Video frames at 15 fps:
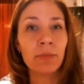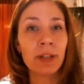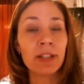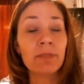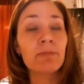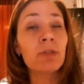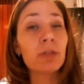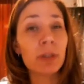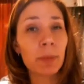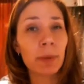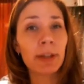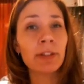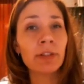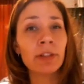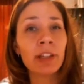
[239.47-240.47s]
It will
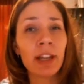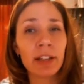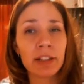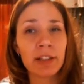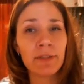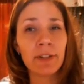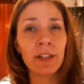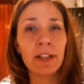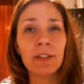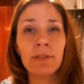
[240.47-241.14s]
depend on the activity.